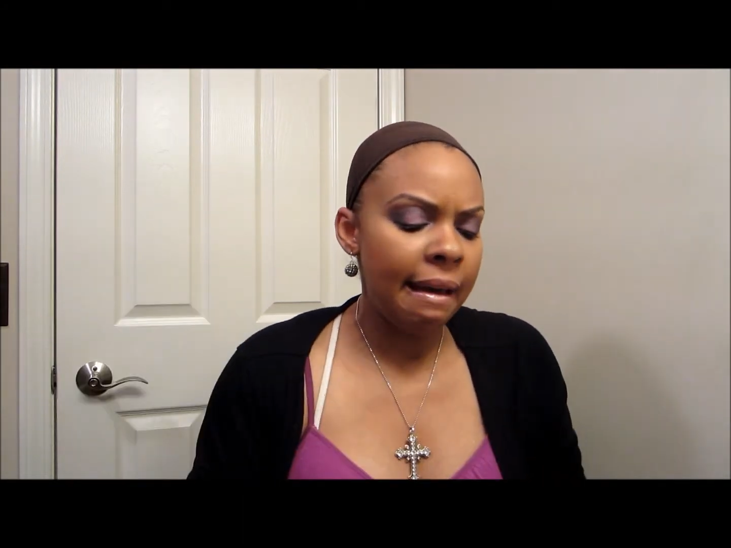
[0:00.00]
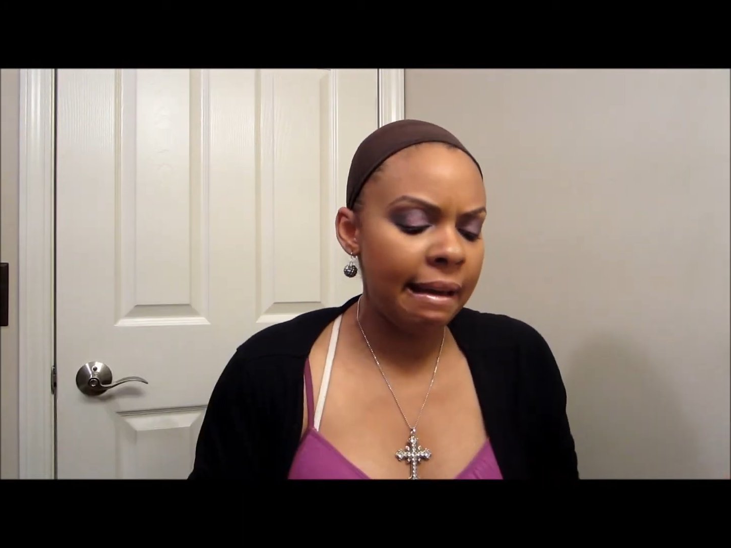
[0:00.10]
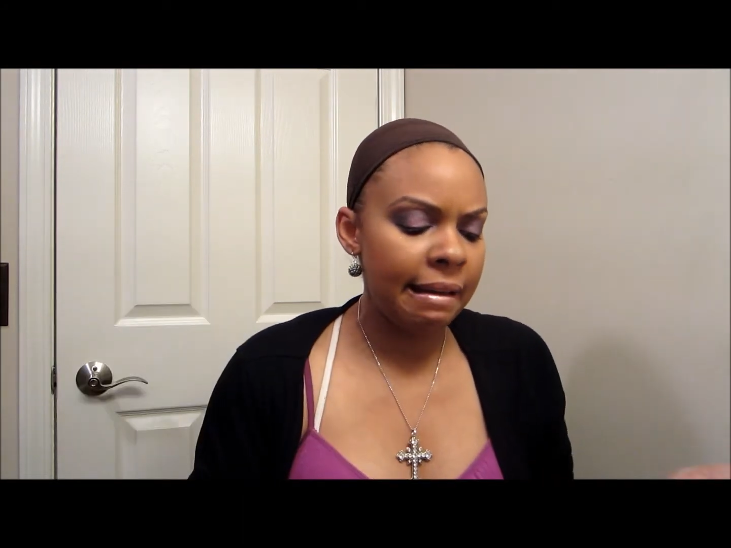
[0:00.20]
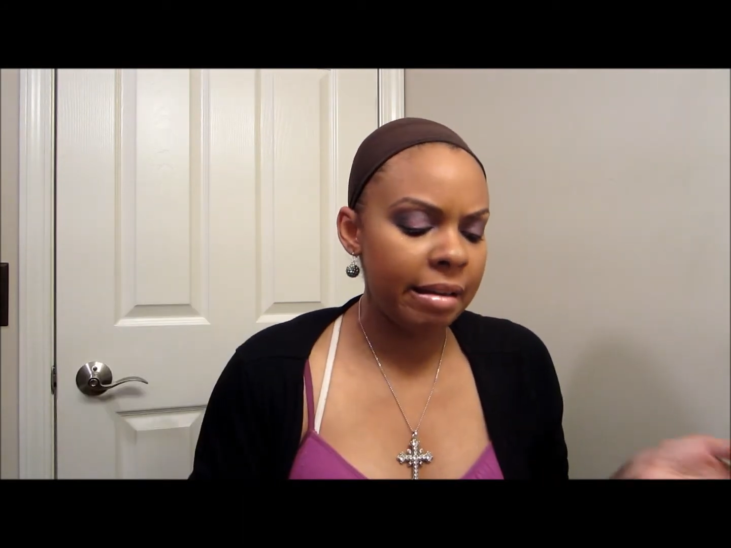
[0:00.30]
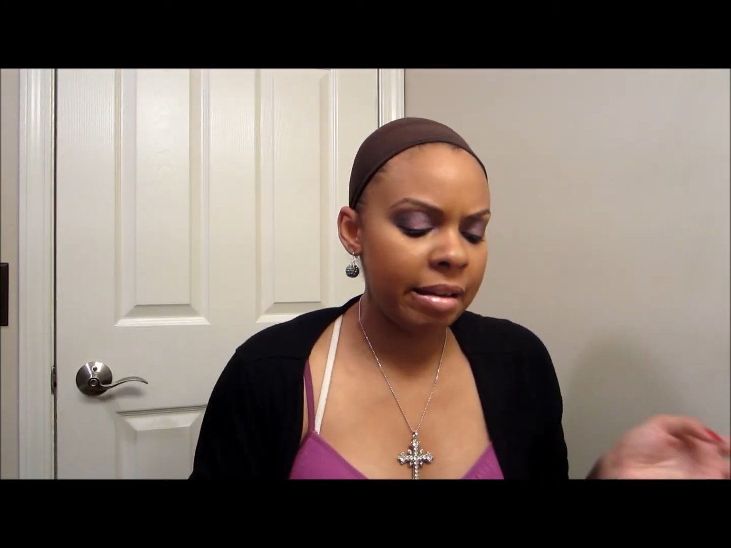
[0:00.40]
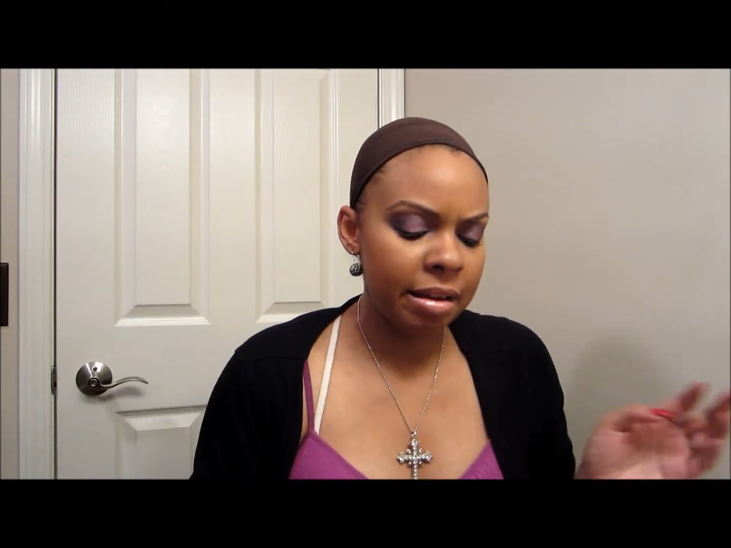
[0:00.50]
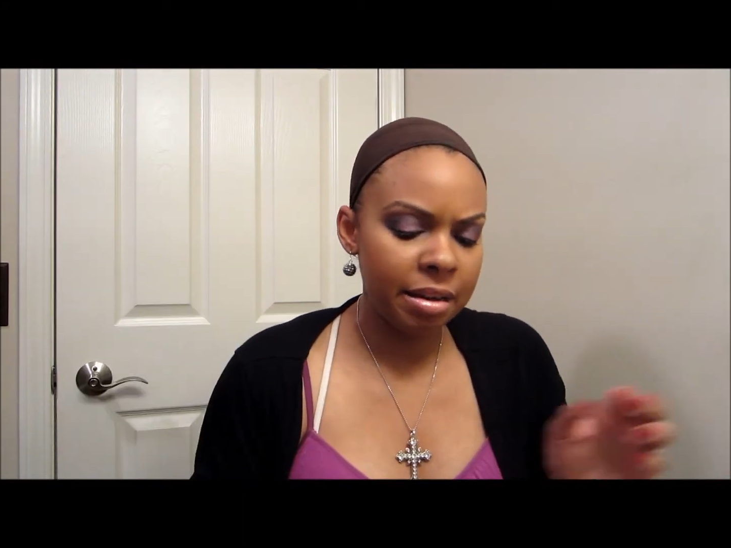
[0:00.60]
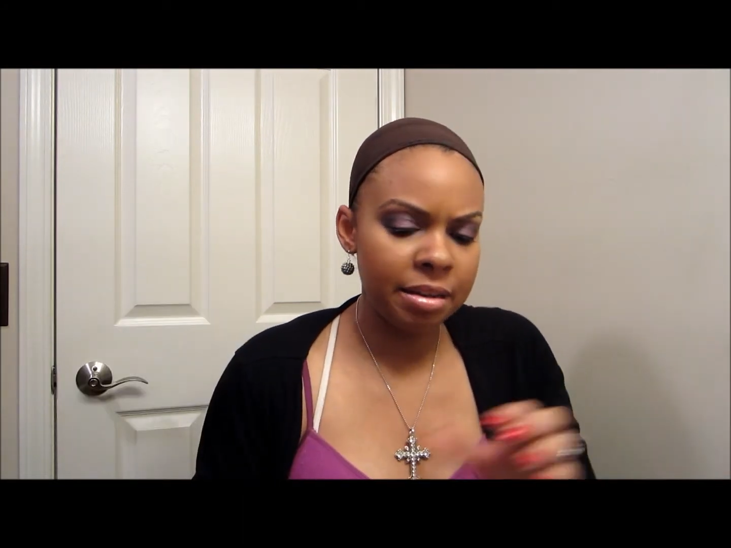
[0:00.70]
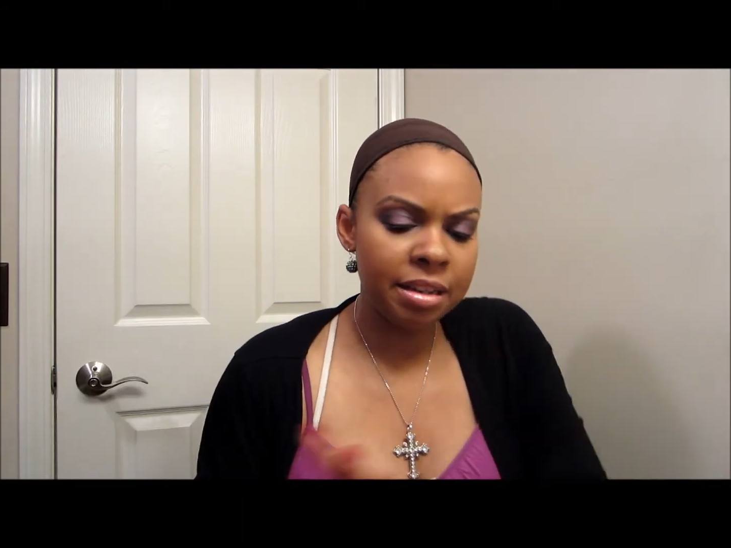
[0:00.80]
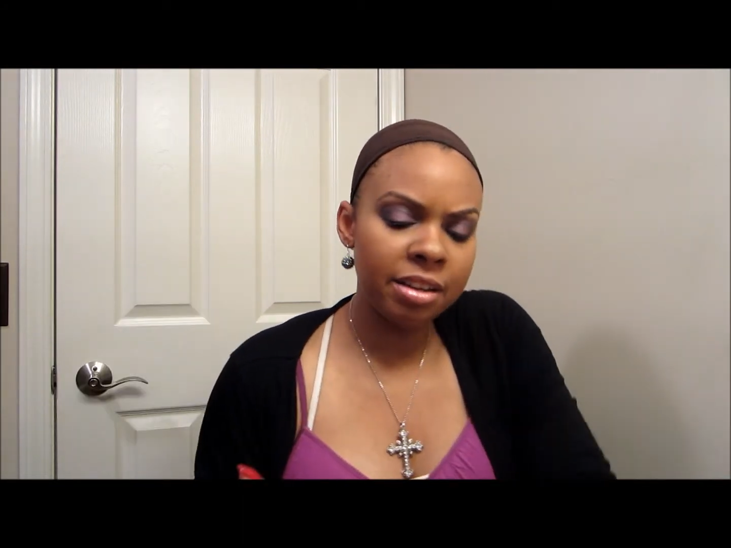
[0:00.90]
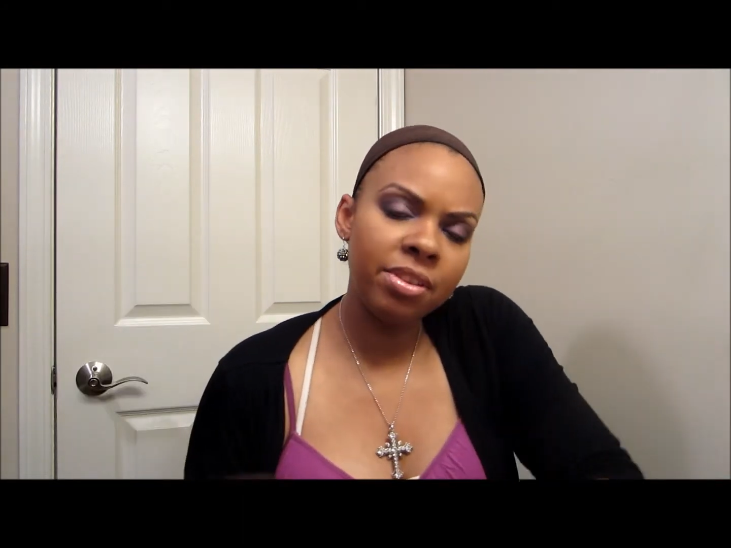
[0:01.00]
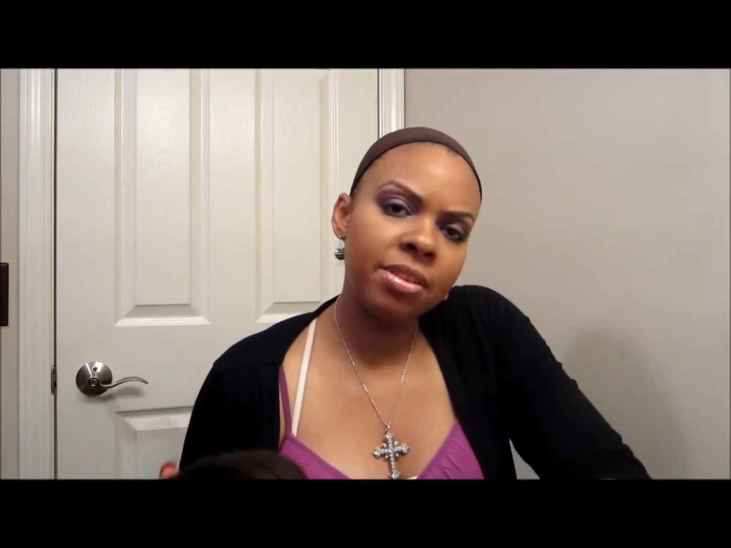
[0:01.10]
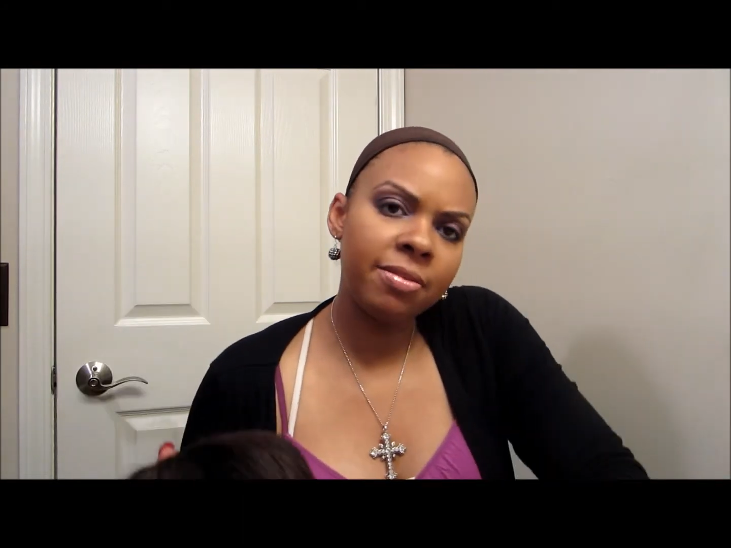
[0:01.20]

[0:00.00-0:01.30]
And given the